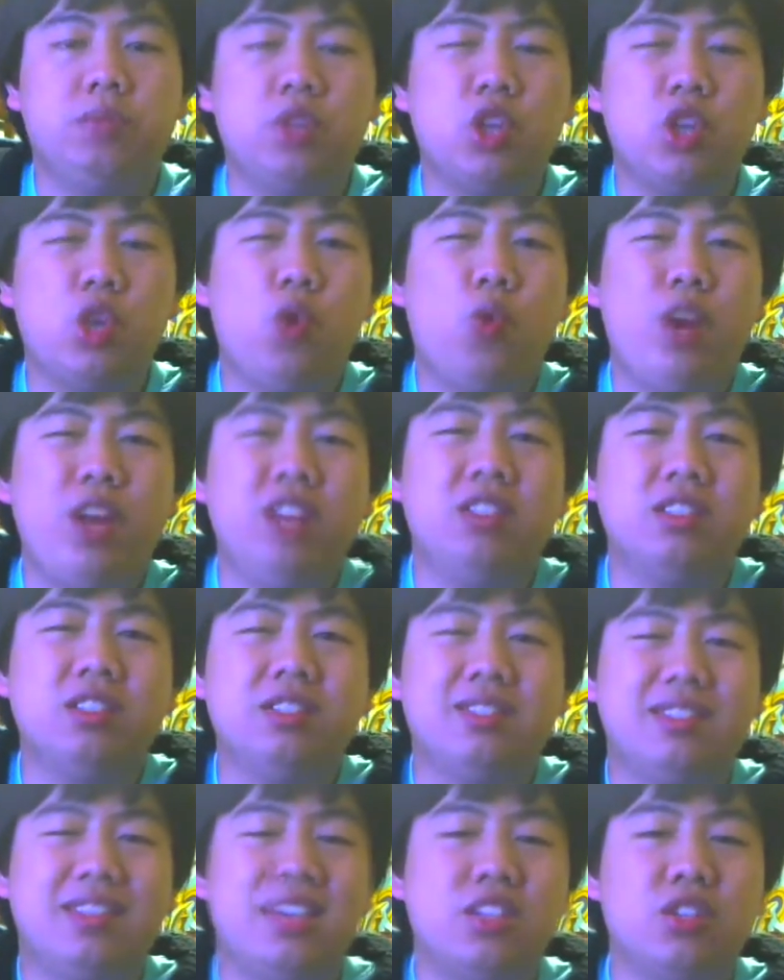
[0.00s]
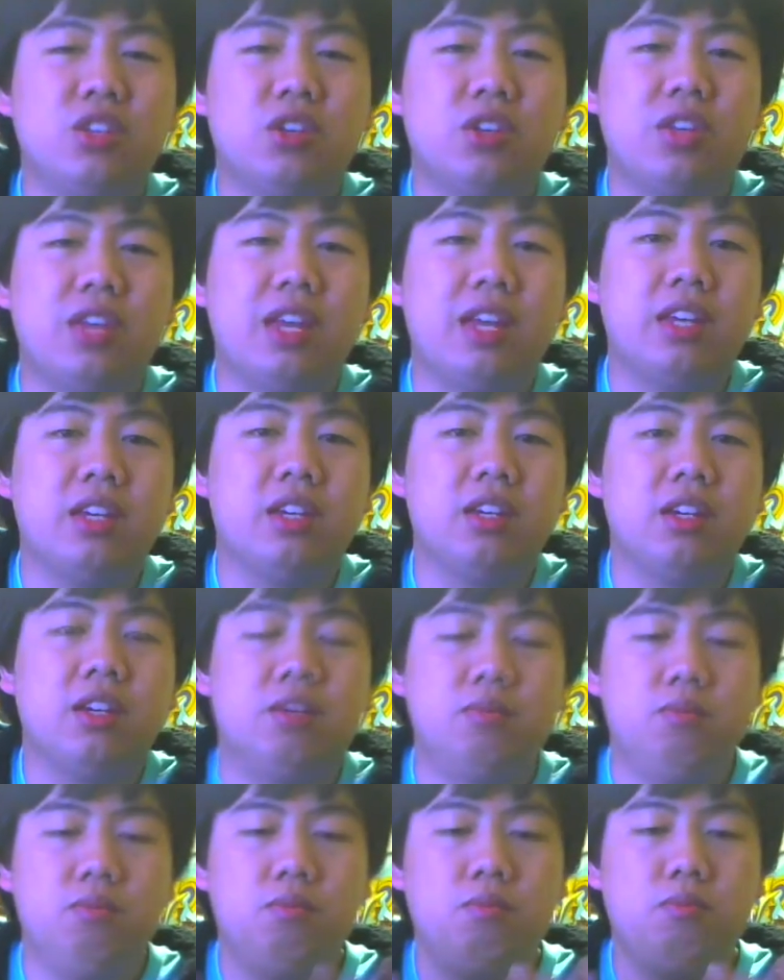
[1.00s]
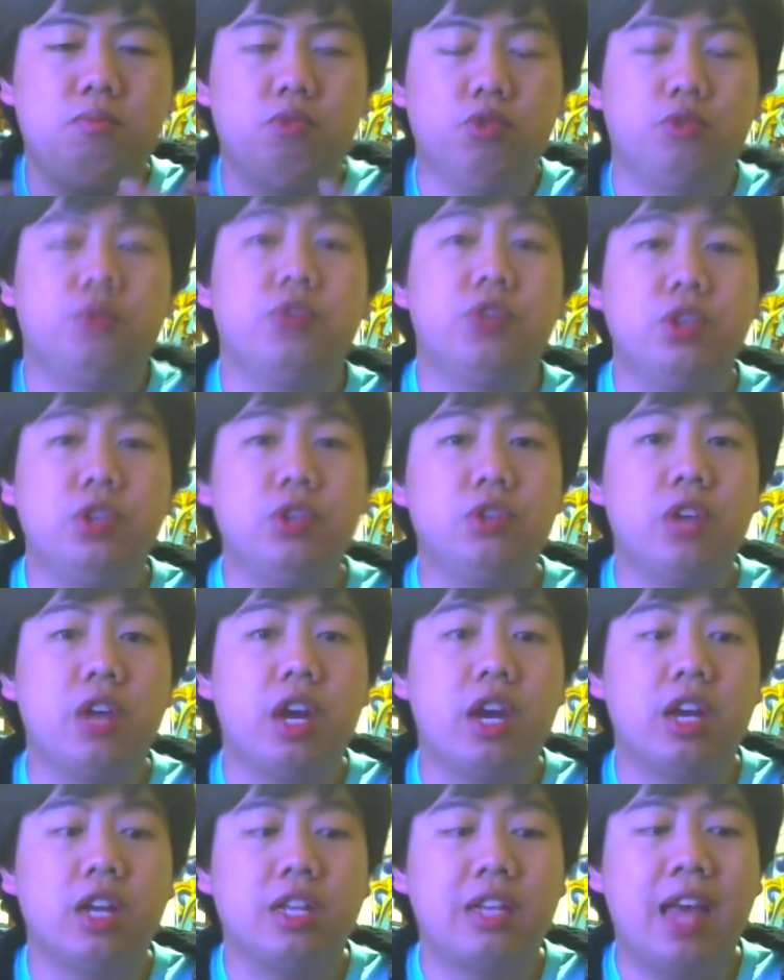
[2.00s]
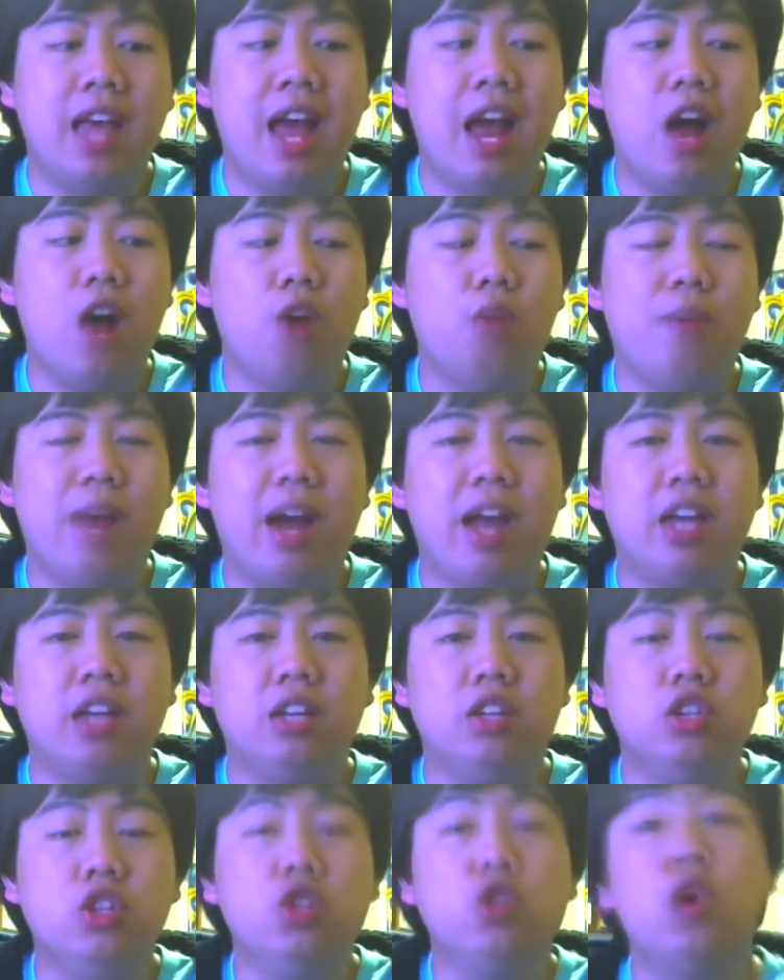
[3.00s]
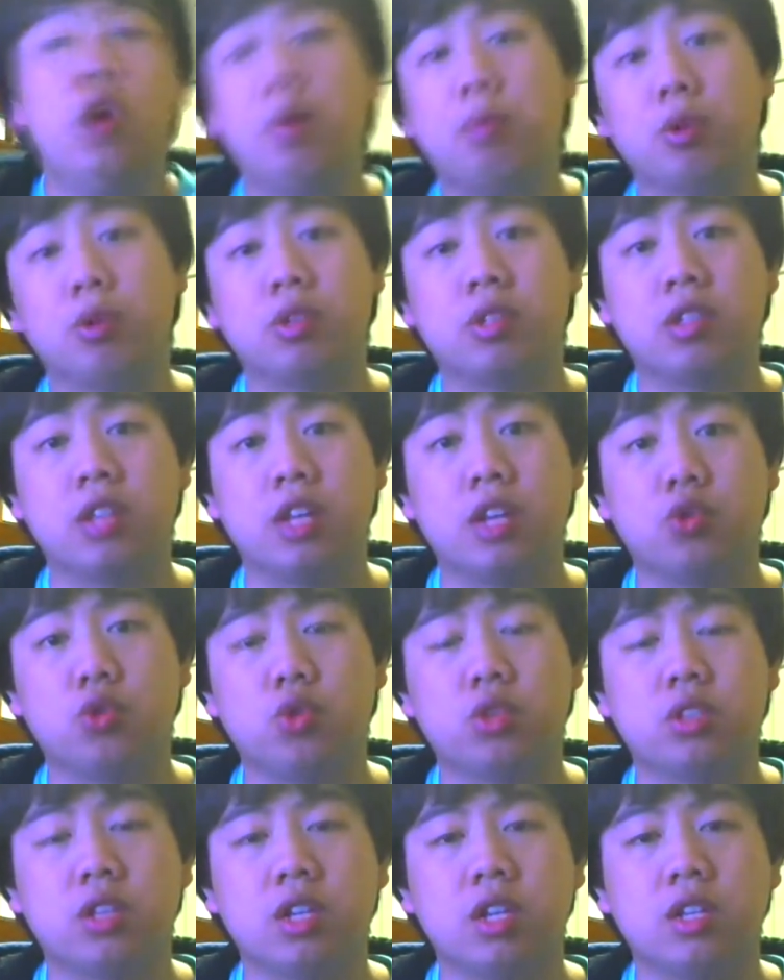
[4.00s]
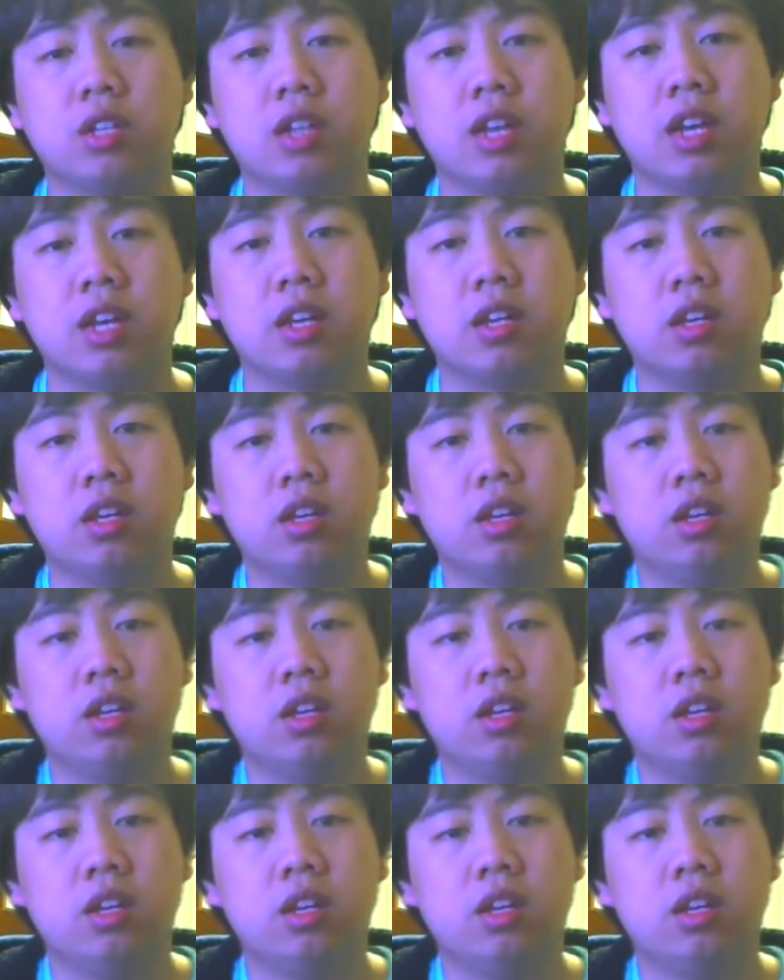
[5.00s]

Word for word: So wait until then so that I could reveal you guys how my new uploading schedule is going to take.